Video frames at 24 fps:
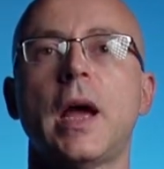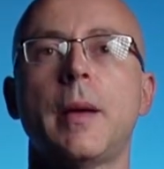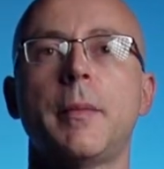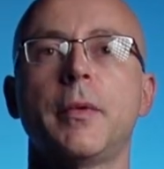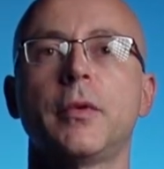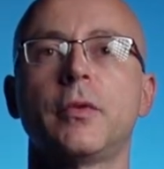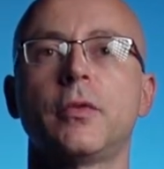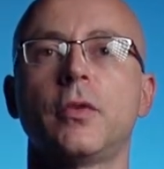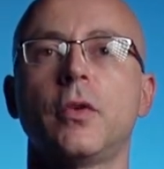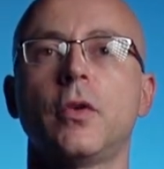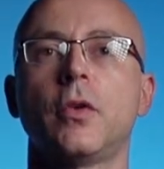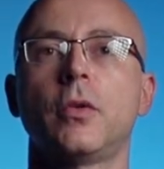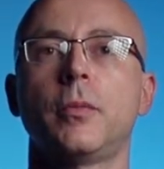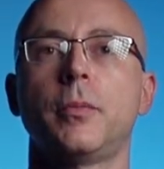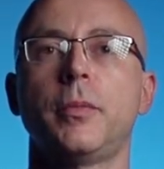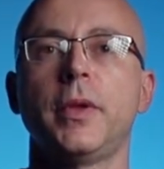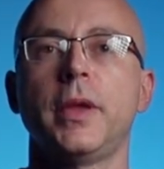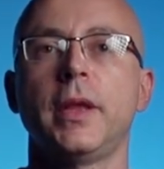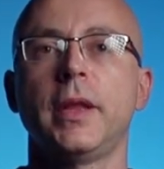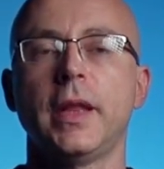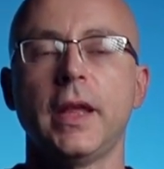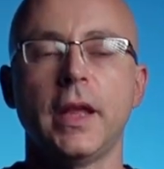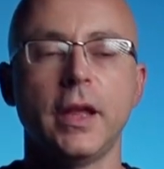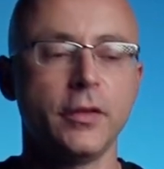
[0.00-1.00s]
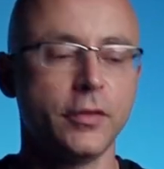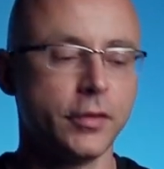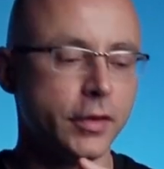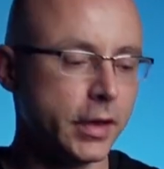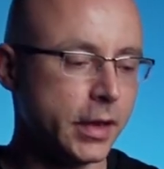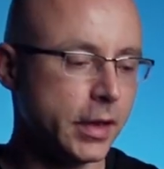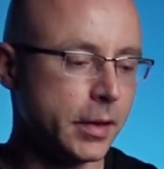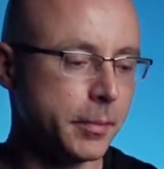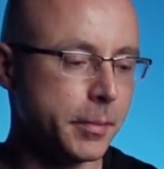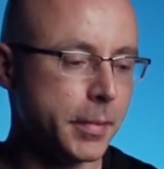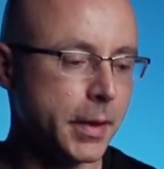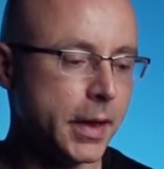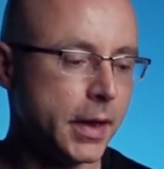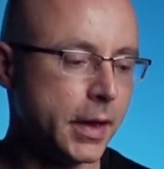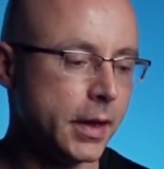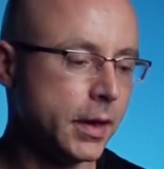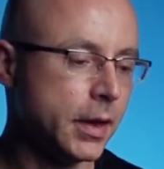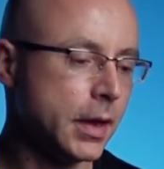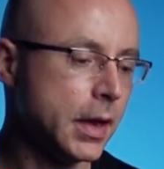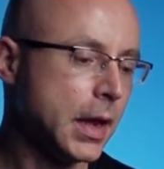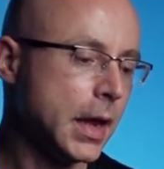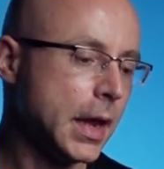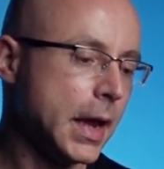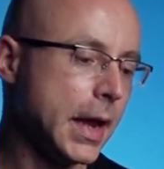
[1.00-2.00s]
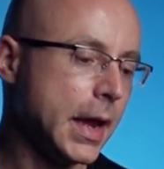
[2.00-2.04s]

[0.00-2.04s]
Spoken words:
Amazon, B&H, and eBay,